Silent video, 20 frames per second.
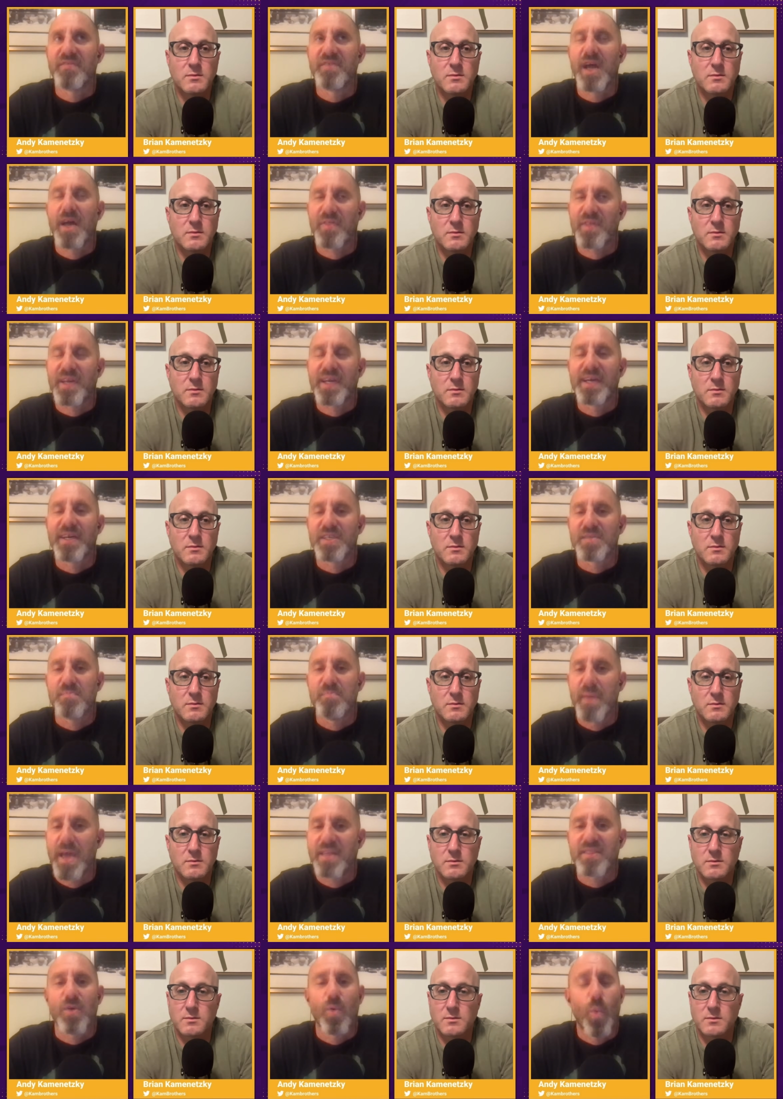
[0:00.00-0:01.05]
Speaker 1: nothing else,
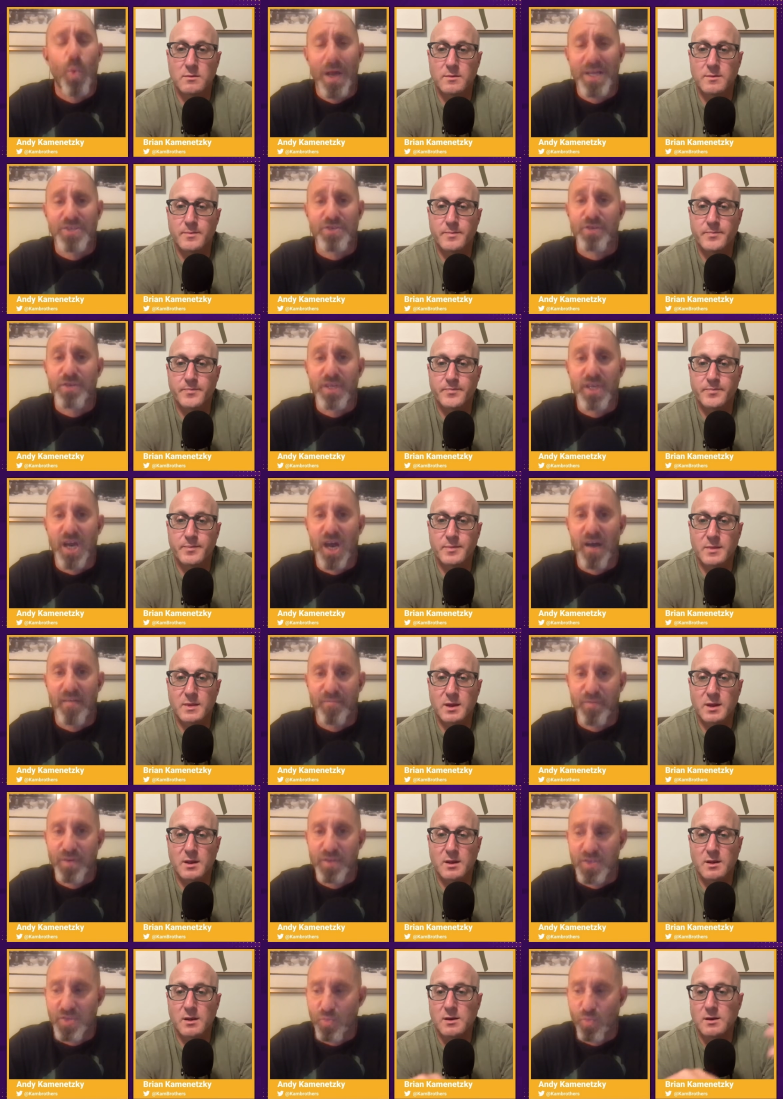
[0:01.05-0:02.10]
make the Western
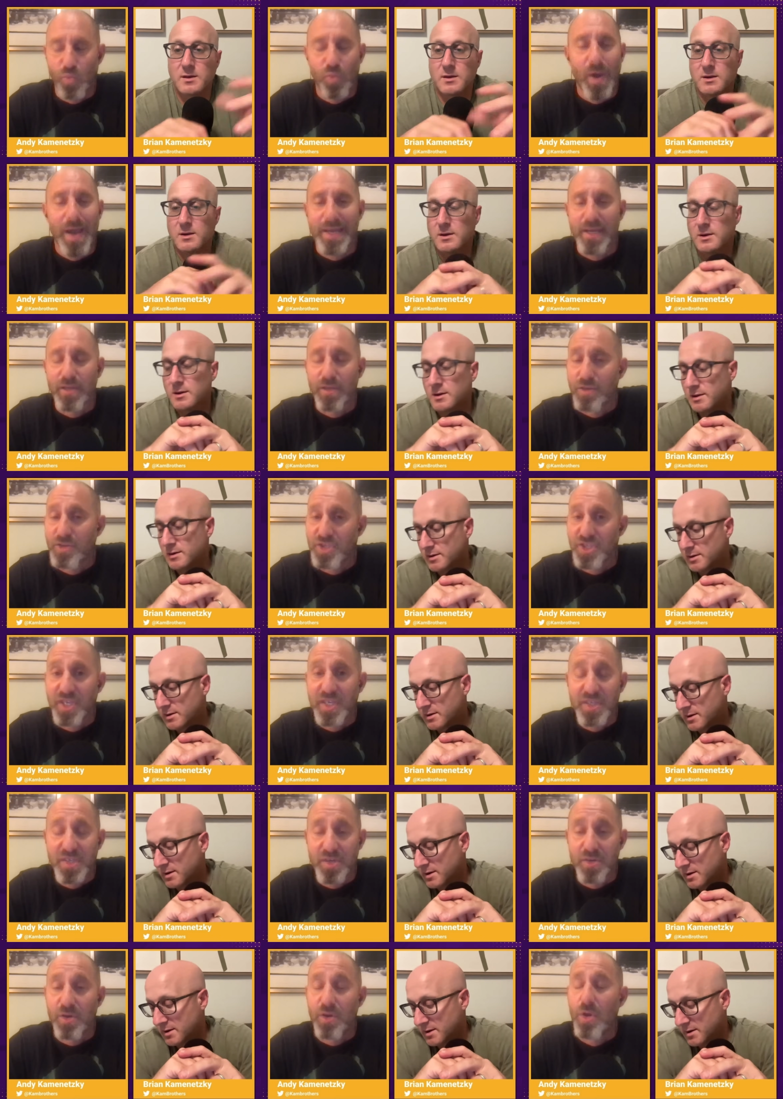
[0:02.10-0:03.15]
Conference regular
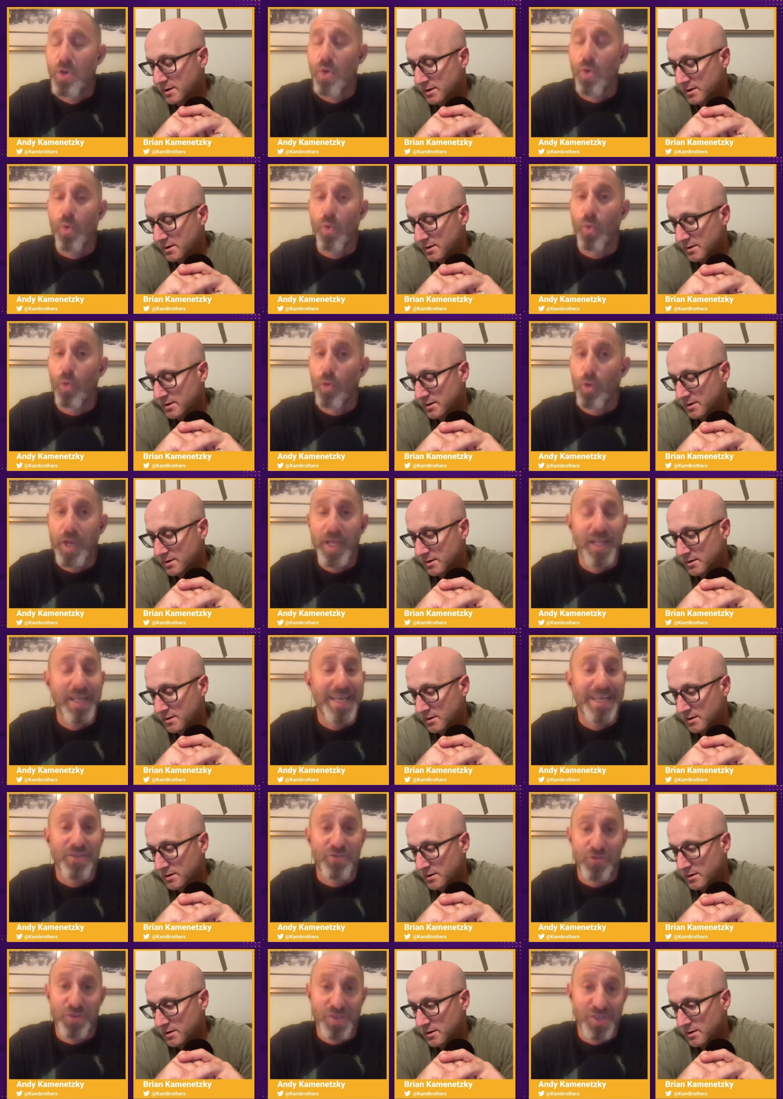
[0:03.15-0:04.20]
season really
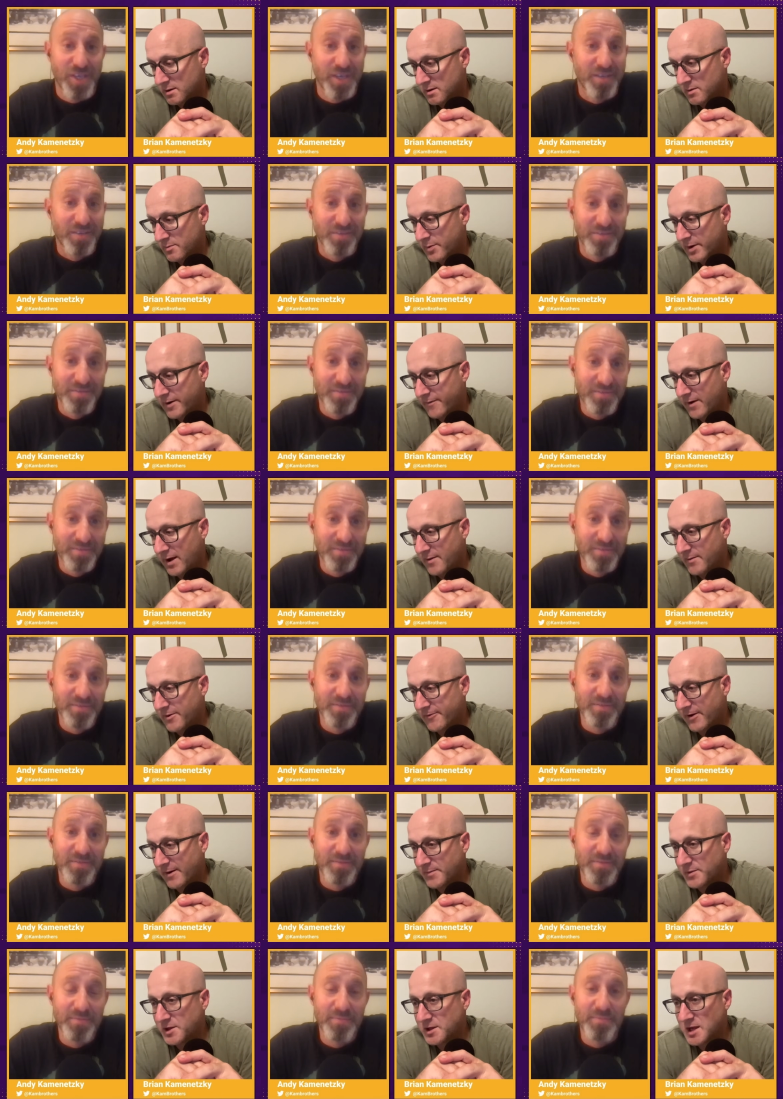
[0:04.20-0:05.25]
interesting.
Speaker 2: But if I'm if
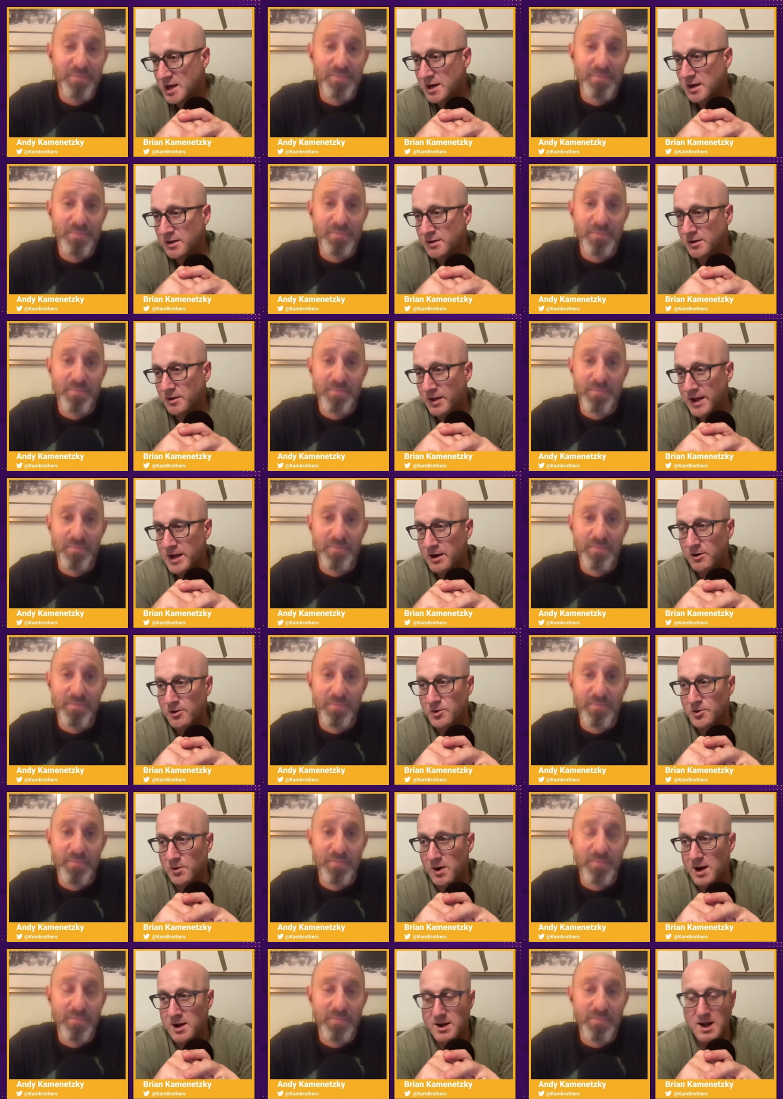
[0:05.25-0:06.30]
I'm seeding the Lakers
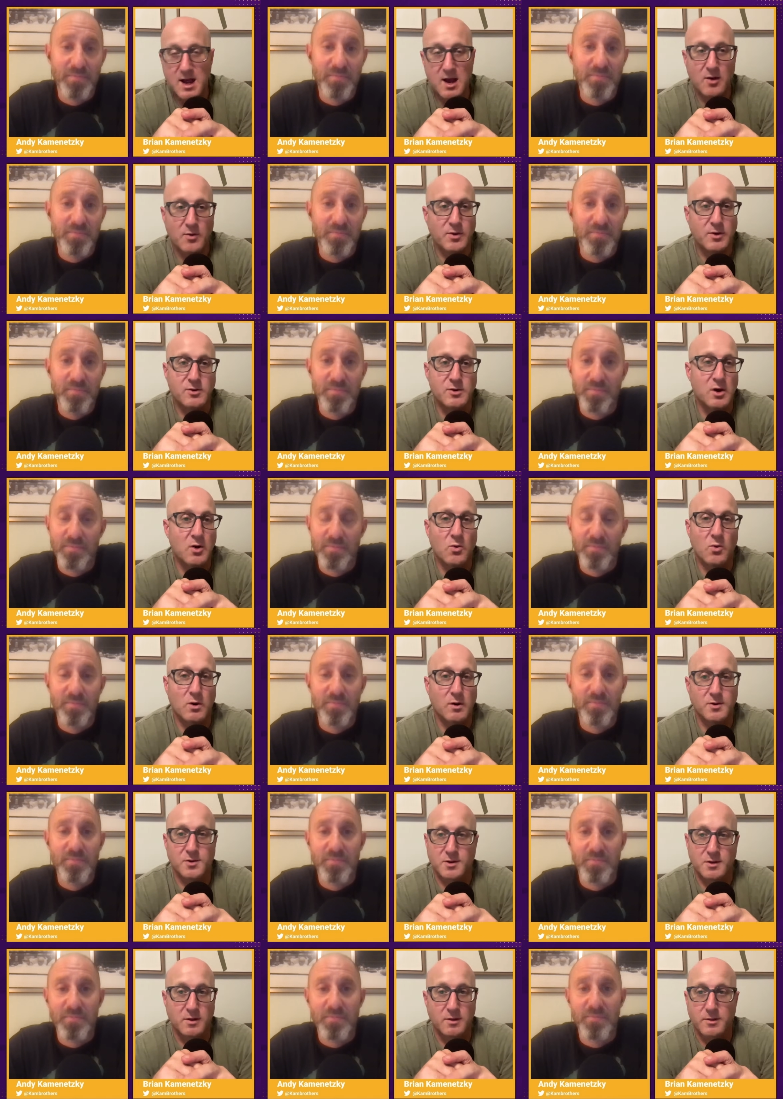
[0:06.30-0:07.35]
right now, they're no
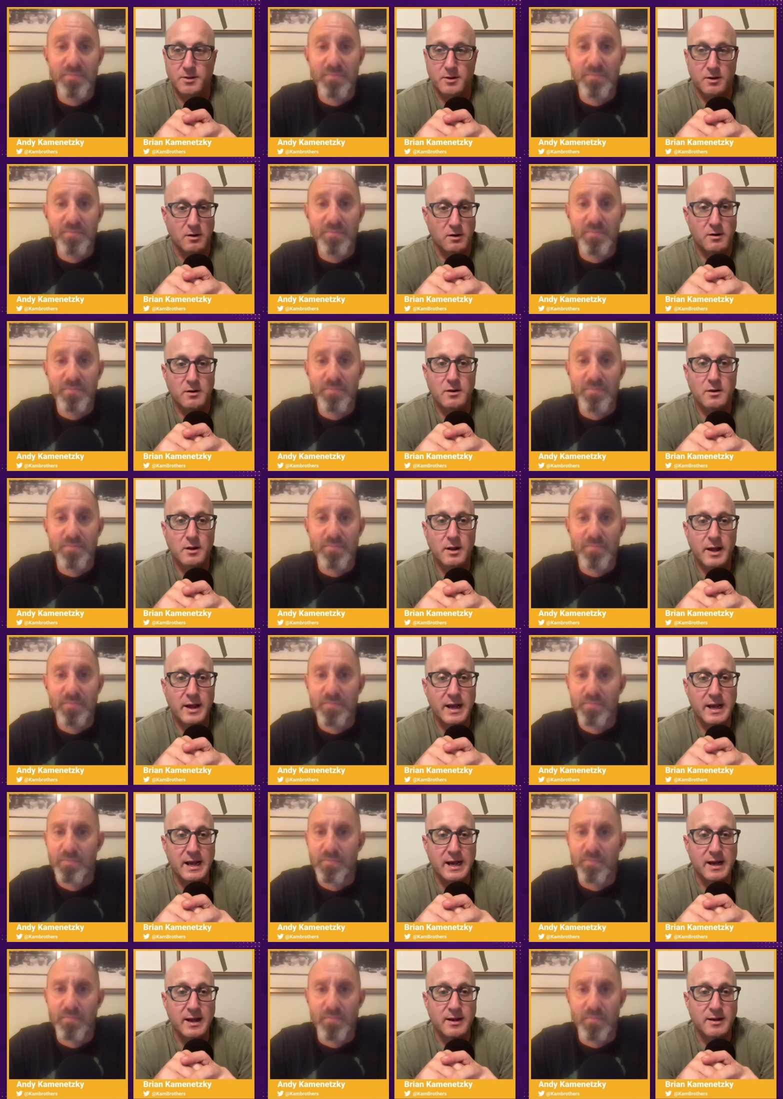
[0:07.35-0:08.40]
worse than third,
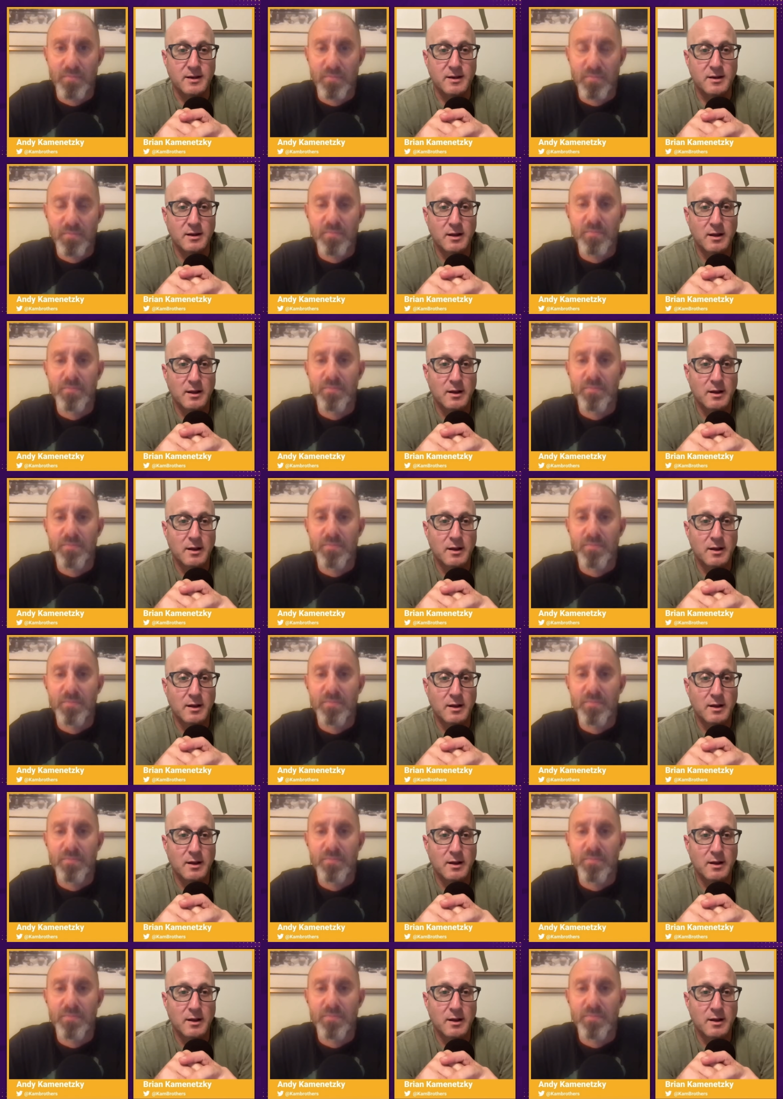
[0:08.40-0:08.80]
and